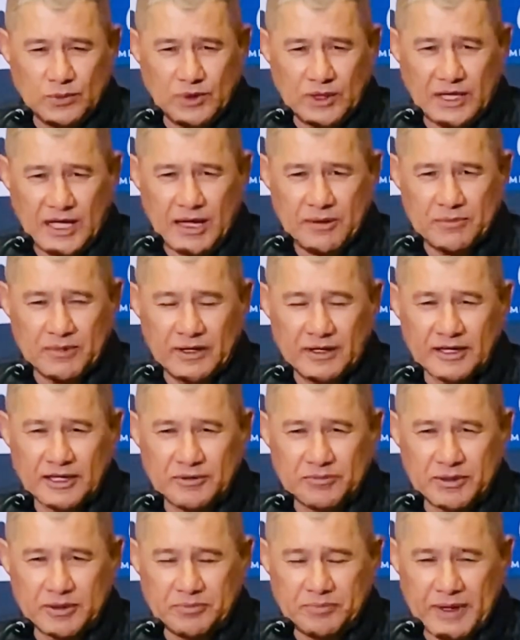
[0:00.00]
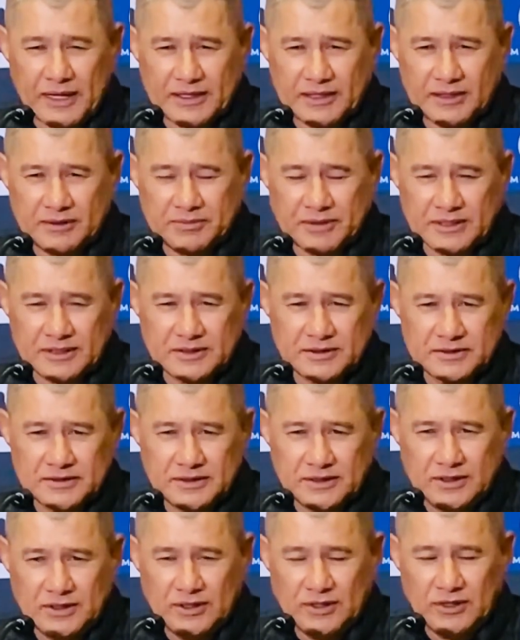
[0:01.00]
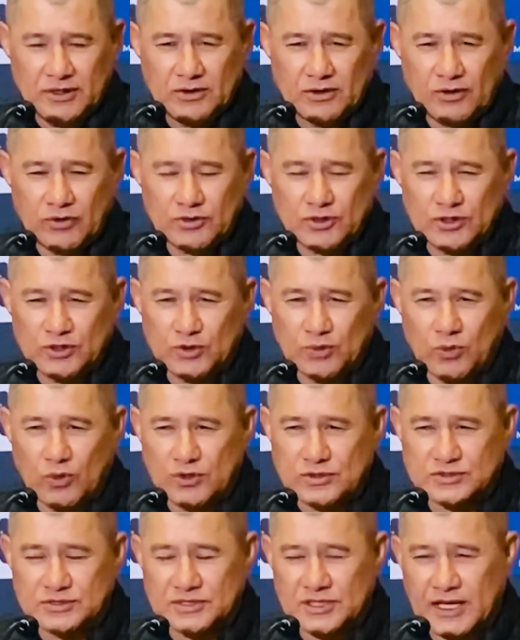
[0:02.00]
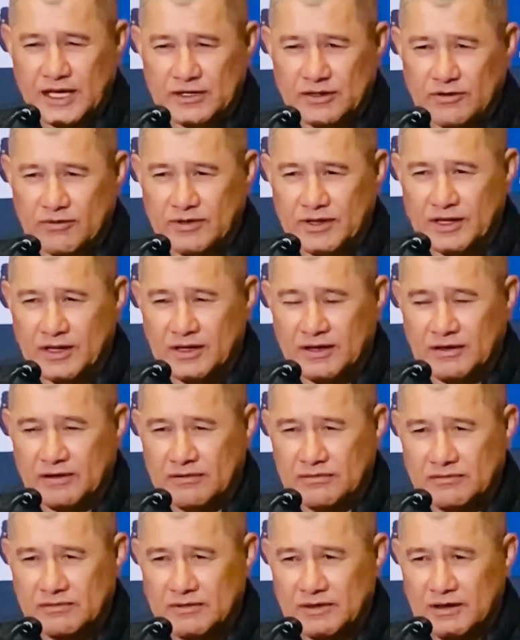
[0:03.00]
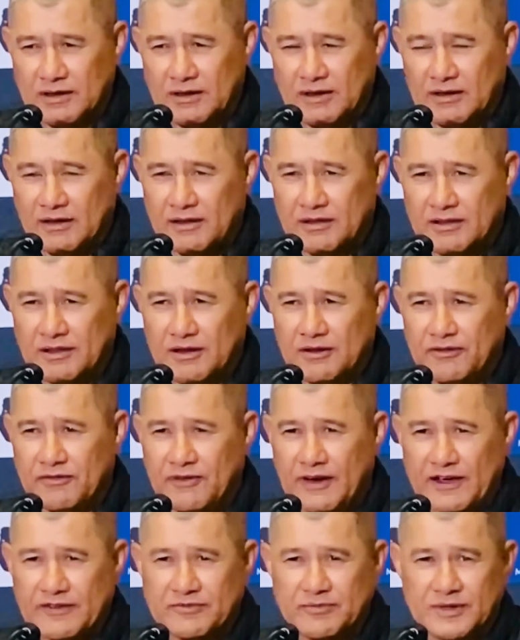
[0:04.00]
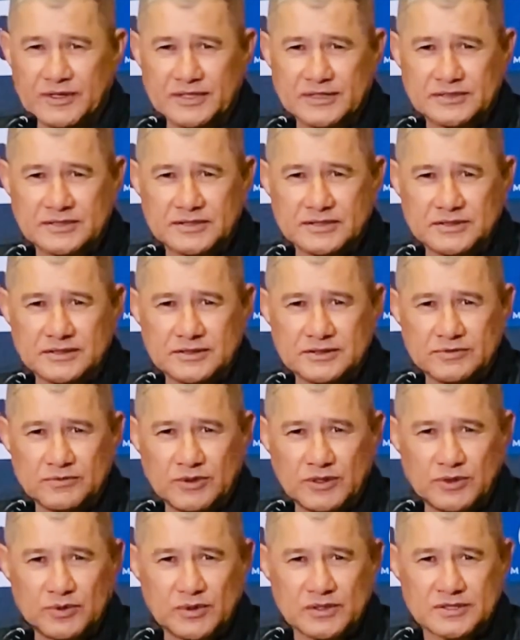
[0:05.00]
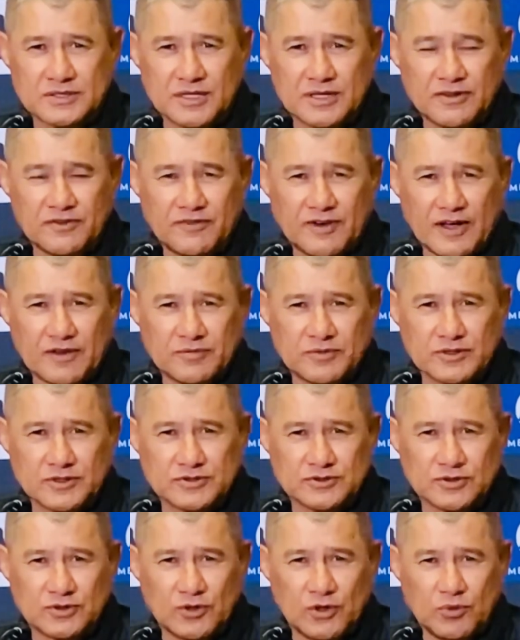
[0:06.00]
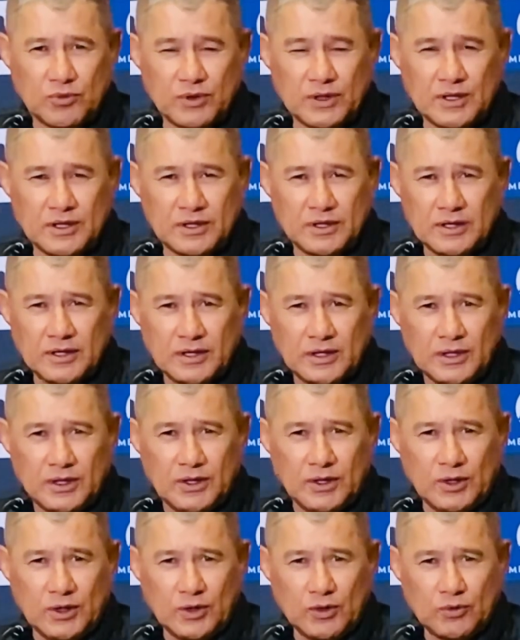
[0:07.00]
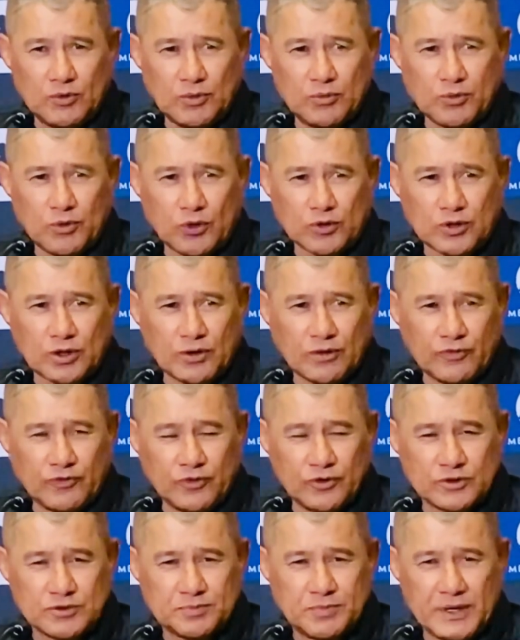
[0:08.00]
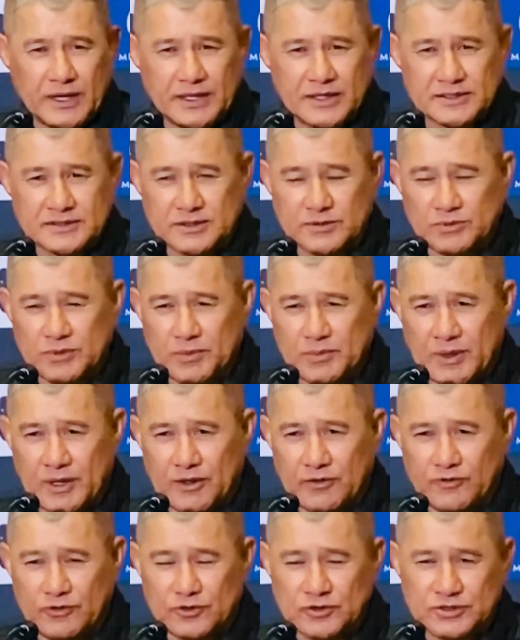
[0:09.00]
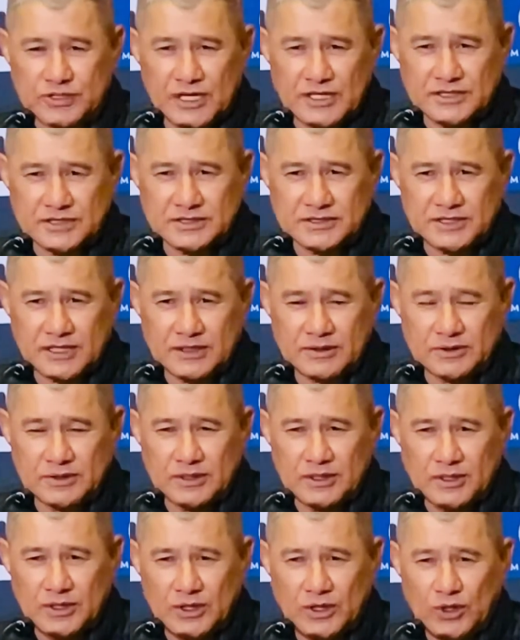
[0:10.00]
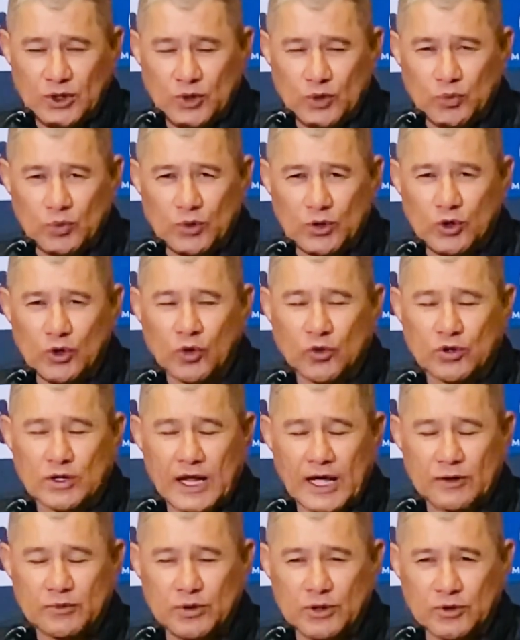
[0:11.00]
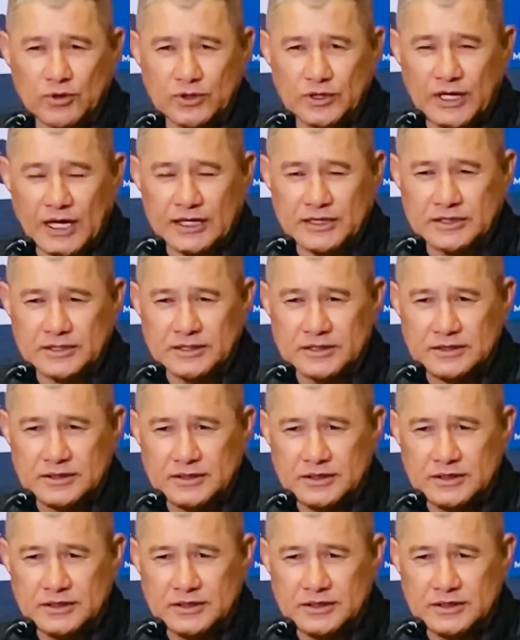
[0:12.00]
came a little bit better, but only towards the end of the 35 minutes, when it was 35 minutes to go, we brought on a few players and we made a few changes, and we looked like we could get